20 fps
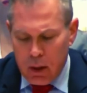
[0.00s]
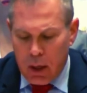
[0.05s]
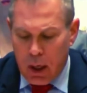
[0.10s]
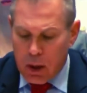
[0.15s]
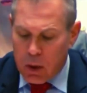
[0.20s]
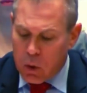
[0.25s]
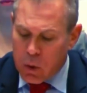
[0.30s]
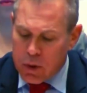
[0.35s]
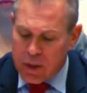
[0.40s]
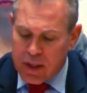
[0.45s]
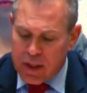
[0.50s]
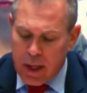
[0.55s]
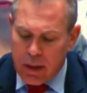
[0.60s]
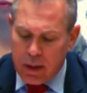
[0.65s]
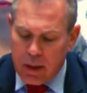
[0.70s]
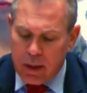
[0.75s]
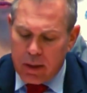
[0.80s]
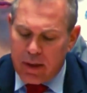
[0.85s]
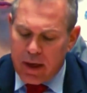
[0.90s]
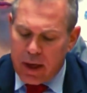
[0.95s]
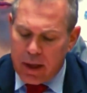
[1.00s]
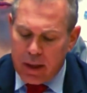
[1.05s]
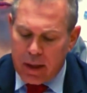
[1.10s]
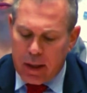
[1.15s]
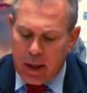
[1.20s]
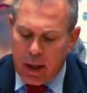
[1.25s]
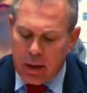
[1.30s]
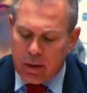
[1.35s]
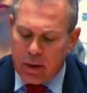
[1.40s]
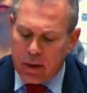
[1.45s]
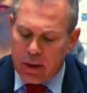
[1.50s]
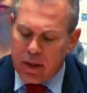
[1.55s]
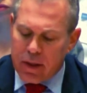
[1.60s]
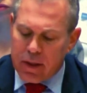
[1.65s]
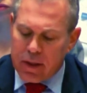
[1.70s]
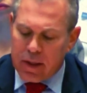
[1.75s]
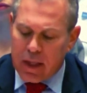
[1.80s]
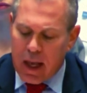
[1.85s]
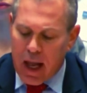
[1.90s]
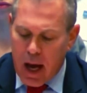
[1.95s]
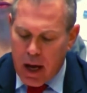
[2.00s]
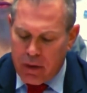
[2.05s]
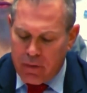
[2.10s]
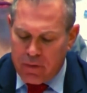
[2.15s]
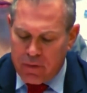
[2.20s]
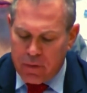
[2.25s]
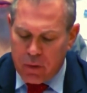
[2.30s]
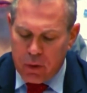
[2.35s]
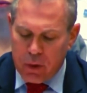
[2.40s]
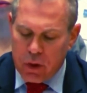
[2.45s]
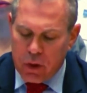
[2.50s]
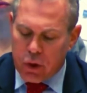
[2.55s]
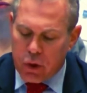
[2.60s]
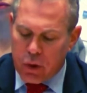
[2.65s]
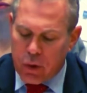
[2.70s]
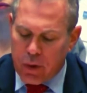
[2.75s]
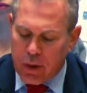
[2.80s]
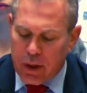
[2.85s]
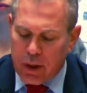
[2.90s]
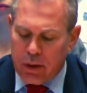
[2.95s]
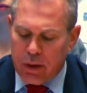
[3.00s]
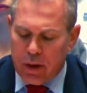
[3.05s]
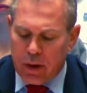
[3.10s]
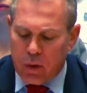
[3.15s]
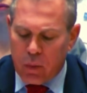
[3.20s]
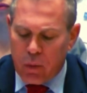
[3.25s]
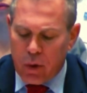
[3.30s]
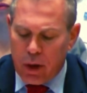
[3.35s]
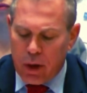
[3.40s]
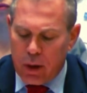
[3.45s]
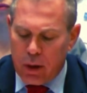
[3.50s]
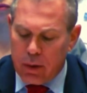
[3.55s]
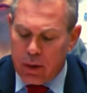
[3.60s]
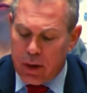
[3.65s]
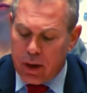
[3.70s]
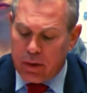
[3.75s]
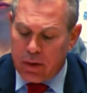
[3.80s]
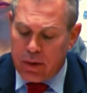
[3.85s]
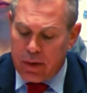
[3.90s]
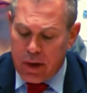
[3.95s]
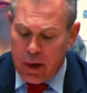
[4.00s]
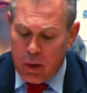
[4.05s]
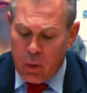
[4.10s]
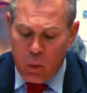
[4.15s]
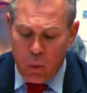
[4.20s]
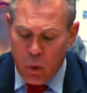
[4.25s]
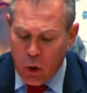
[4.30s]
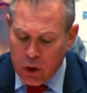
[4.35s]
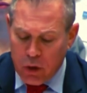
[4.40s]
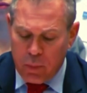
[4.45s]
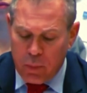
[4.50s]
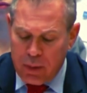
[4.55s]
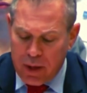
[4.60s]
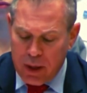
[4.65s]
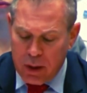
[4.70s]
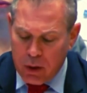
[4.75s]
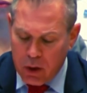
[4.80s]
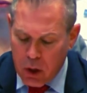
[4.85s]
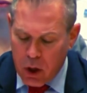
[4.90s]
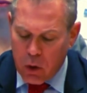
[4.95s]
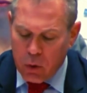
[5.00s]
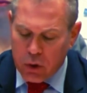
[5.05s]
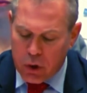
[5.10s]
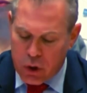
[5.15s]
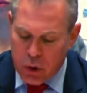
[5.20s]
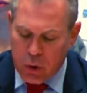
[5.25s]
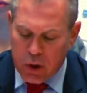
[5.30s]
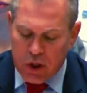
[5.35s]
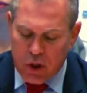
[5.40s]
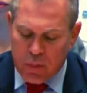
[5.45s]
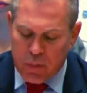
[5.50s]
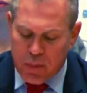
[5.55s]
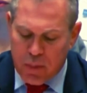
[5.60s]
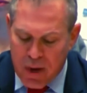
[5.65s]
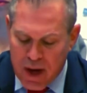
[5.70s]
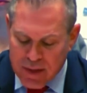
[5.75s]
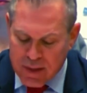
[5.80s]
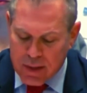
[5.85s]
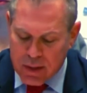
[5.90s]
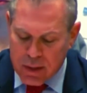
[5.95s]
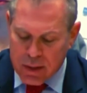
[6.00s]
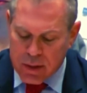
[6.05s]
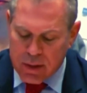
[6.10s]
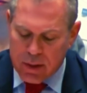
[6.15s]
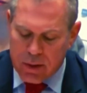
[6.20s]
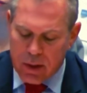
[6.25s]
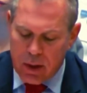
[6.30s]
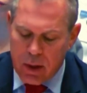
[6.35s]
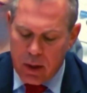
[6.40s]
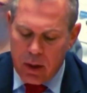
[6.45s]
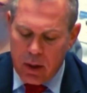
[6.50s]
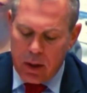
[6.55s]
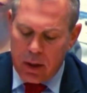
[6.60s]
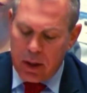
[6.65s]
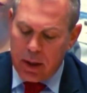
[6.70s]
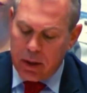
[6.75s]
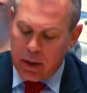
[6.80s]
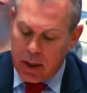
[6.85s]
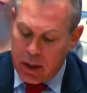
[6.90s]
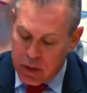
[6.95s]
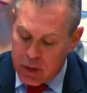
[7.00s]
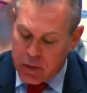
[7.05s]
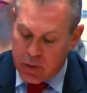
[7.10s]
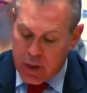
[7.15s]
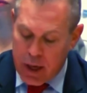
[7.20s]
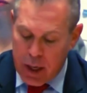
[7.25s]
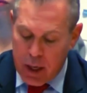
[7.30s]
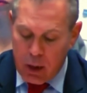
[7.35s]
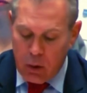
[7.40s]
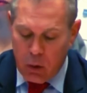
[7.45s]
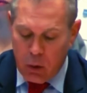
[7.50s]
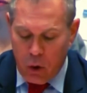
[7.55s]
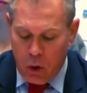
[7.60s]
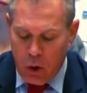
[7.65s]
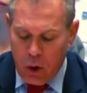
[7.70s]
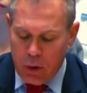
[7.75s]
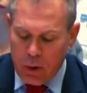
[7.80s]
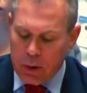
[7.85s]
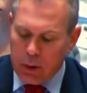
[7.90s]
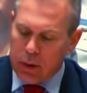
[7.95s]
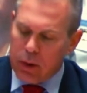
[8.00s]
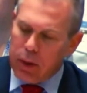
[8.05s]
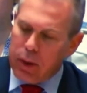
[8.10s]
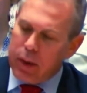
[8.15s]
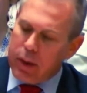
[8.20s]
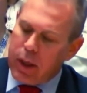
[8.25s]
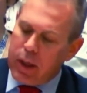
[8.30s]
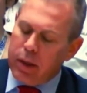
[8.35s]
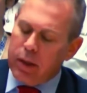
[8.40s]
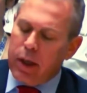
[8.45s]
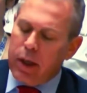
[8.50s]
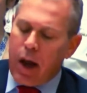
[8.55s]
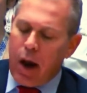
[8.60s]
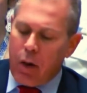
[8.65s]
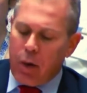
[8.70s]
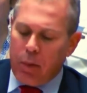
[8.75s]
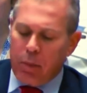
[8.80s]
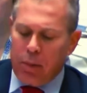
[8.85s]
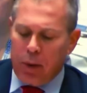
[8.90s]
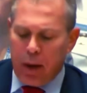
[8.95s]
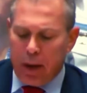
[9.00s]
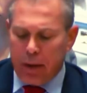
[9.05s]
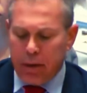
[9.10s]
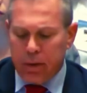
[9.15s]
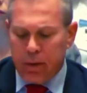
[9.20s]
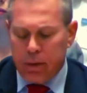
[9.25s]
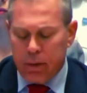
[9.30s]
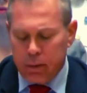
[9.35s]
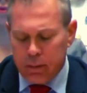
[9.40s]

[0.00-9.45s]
Al Husseini dedicated his life to ensuring that, that there would be no Jewish presence in Israel or in any Arab land.